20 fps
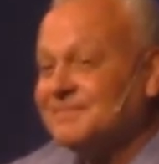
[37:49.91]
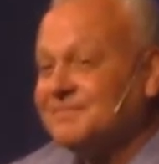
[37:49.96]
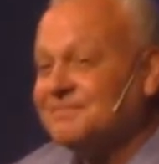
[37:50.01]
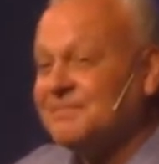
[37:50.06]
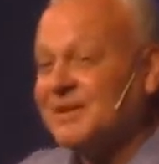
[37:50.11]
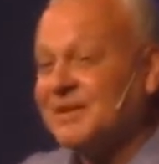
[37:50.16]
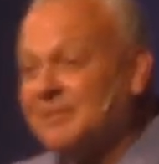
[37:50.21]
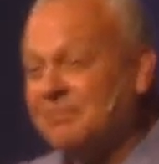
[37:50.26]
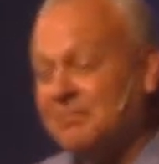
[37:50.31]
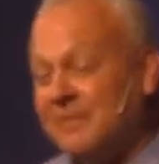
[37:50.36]

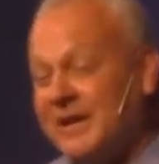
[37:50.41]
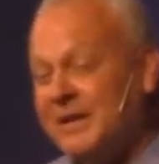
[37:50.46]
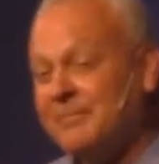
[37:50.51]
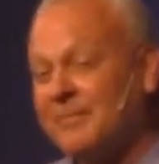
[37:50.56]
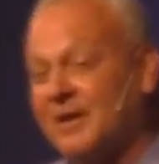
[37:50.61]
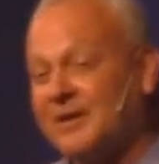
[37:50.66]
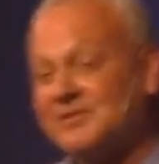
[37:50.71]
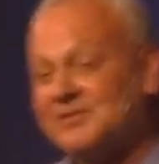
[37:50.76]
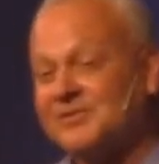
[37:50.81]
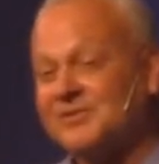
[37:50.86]
But the me
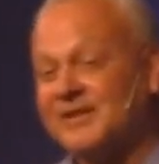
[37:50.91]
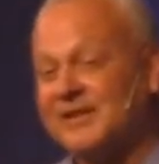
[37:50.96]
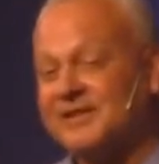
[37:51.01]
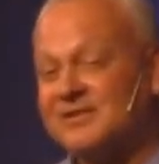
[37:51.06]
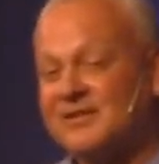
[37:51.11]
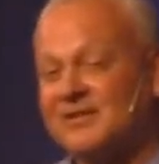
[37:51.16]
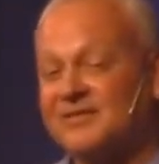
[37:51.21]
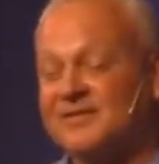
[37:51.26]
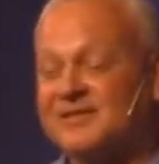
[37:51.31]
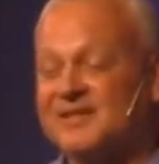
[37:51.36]
monster takes
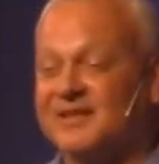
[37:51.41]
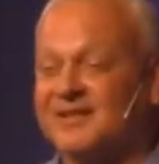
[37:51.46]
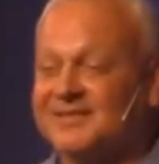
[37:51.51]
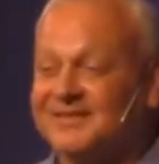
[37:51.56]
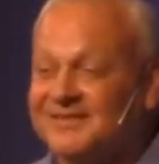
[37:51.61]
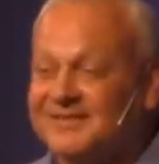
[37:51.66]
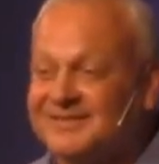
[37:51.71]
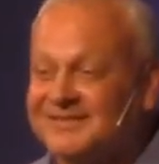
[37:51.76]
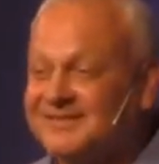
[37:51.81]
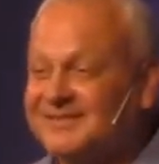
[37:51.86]
over and says,
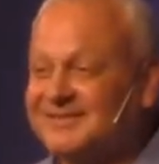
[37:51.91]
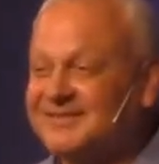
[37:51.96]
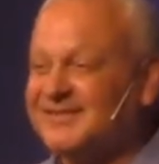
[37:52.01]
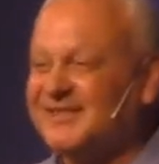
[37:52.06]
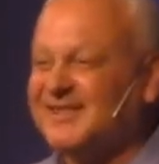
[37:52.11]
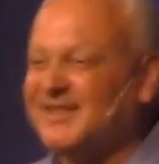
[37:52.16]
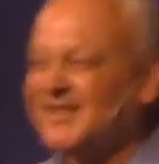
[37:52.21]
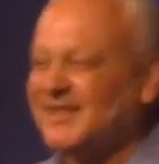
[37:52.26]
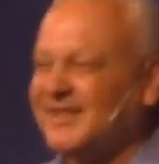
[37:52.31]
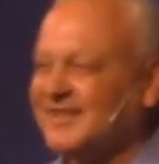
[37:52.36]

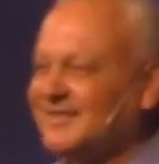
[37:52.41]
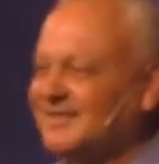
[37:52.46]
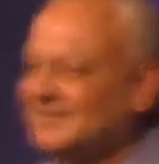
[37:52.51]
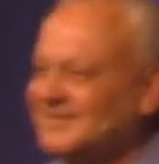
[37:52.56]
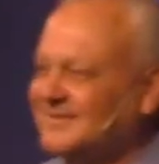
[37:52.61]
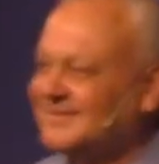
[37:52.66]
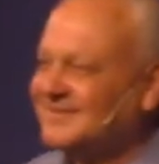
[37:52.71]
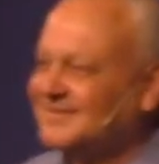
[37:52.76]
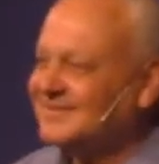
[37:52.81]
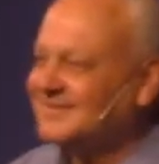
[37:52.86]
nah,
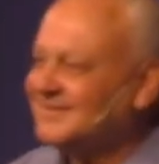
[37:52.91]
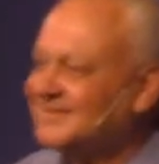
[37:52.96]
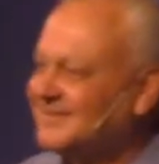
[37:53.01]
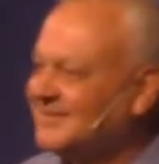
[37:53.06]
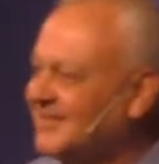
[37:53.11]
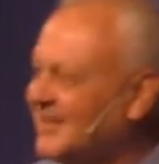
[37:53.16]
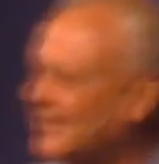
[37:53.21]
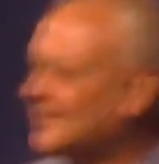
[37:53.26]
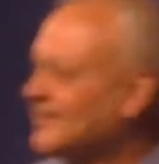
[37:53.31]
not